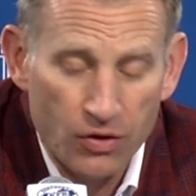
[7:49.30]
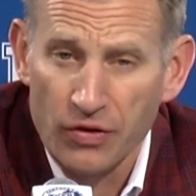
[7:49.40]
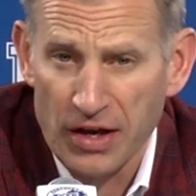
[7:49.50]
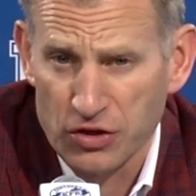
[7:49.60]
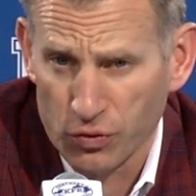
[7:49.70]

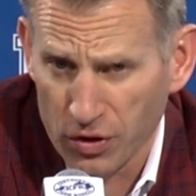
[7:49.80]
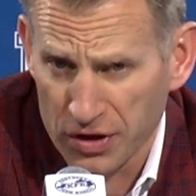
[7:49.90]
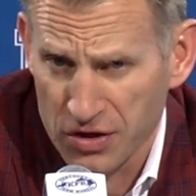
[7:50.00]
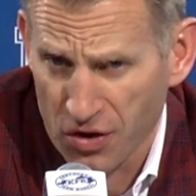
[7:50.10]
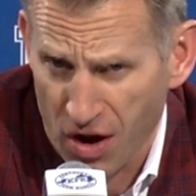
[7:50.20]
that's a
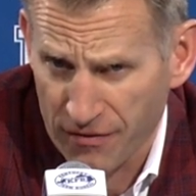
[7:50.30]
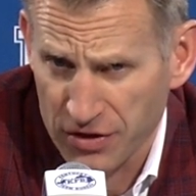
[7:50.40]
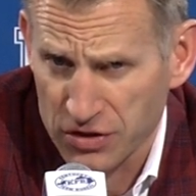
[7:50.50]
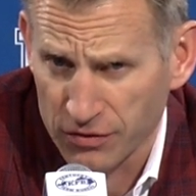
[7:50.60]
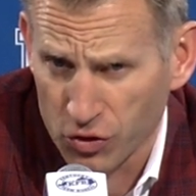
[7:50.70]
really good
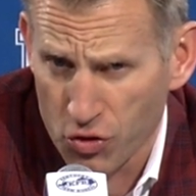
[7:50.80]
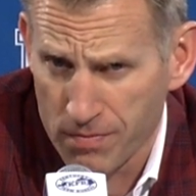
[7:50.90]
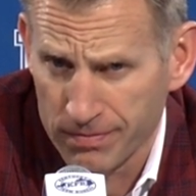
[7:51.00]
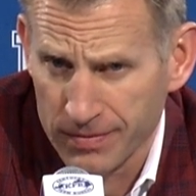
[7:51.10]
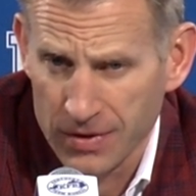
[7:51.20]
offensive
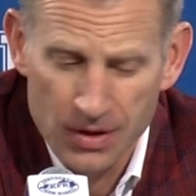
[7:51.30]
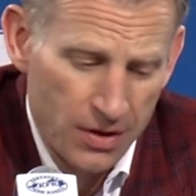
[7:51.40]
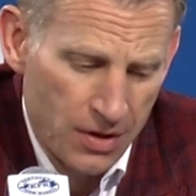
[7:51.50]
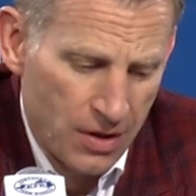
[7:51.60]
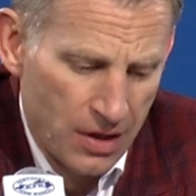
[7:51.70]
group.
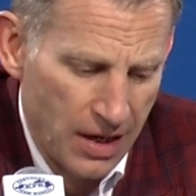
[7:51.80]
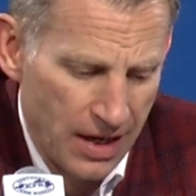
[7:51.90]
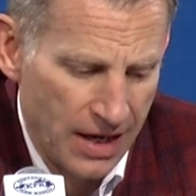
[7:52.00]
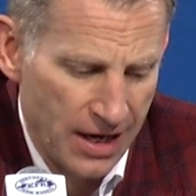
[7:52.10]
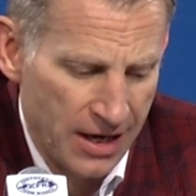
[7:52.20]

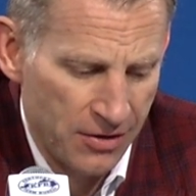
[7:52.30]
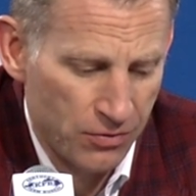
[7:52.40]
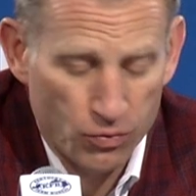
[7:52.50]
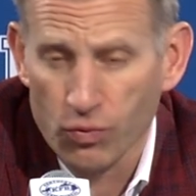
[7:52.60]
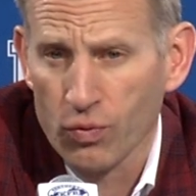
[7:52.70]

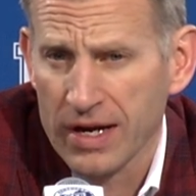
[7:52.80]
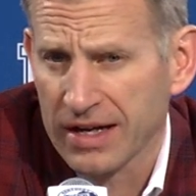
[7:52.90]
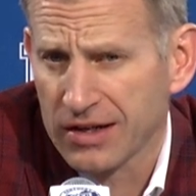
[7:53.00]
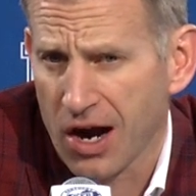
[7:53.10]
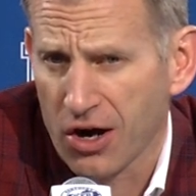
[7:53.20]
And we
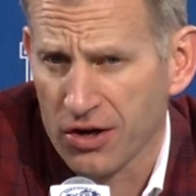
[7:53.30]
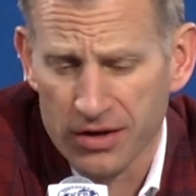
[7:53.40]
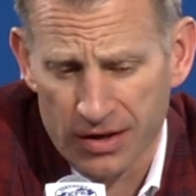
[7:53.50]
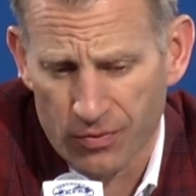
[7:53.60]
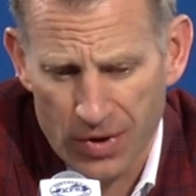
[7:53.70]
didn't guard,
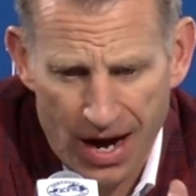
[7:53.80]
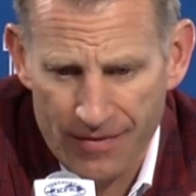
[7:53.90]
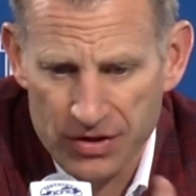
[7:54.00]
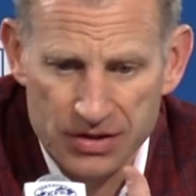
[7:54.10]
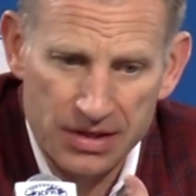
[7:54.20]
and then we
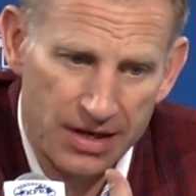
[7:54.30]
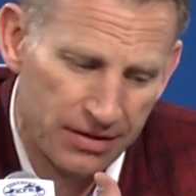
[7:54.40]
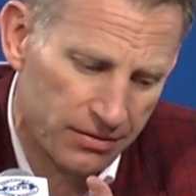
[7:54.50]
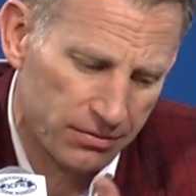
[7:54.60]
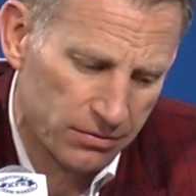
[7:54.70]
obviously
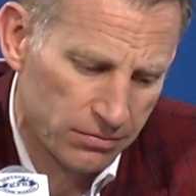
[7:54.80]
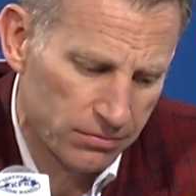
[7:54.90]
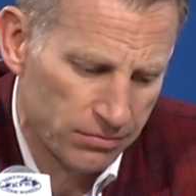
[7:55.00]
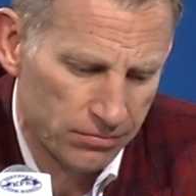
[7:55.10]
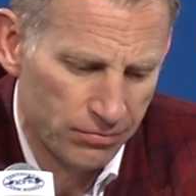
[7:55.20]
didn't
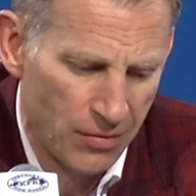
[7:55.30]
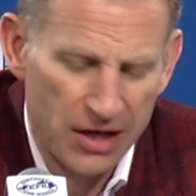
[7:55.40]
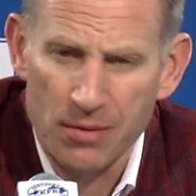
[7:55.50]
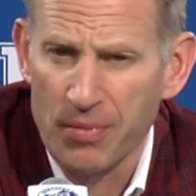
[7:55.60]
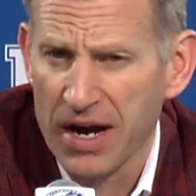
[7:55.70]

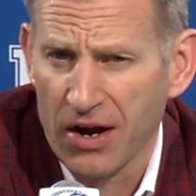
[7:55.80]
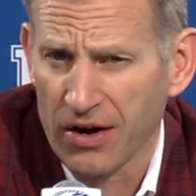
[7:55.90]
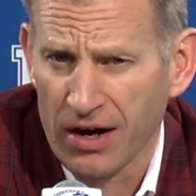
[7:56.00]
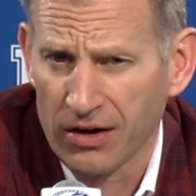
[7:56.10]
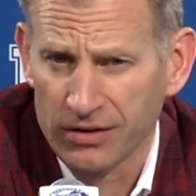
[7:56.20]
make them pay
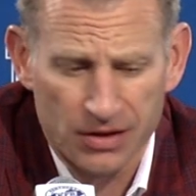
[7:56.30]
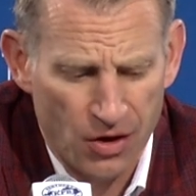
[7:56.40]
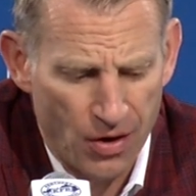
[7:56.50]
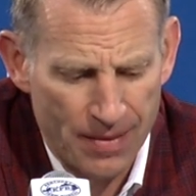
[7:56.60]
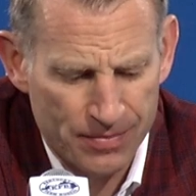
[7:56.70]
on art. You
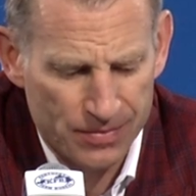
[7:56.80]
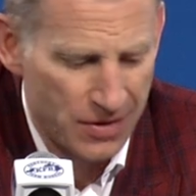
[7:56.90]
know, I'm